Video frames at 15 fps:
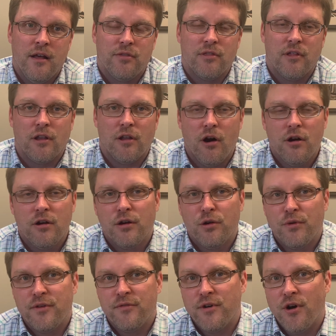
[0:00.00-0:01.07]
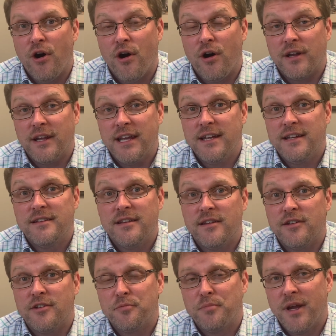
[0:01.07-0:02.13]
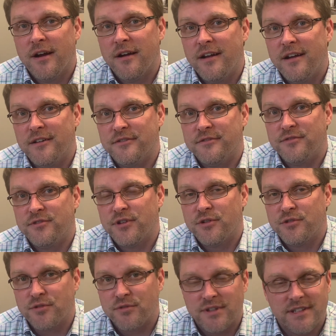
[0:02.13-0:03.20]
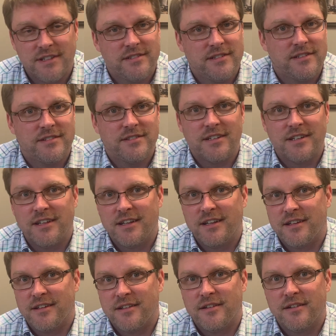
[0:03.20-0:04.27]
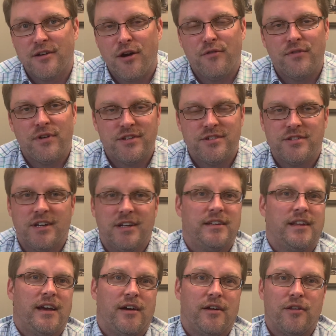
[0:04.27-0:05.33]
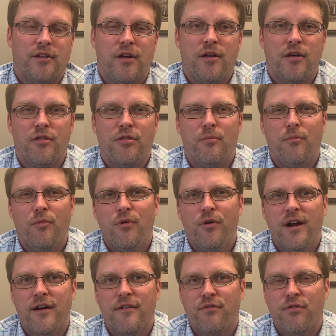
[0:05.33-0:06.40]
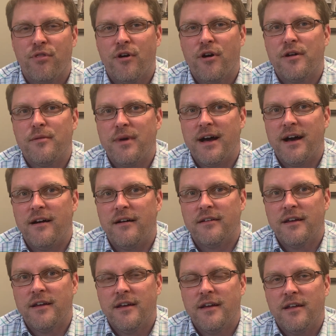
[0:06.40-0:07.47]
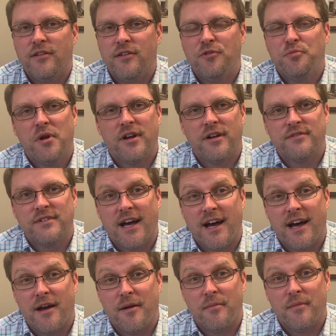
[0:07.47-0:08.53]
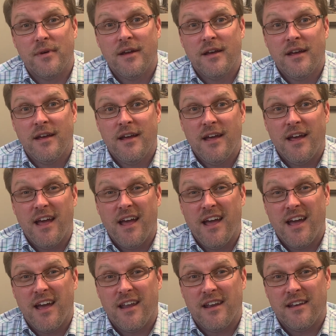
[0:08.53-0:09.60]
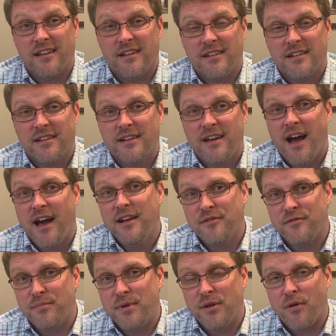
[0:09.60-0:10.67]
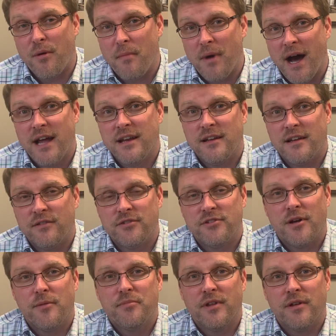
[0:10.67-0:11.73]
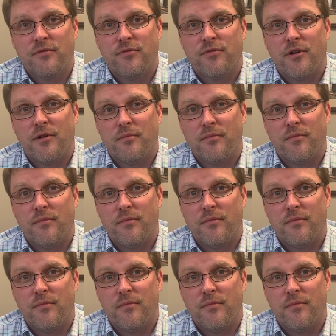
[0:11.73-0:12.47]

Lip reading: The longer we've gone into this period of social distancing and COVID shutdown, the more I've thought about this period of time and kind of been reminded of something from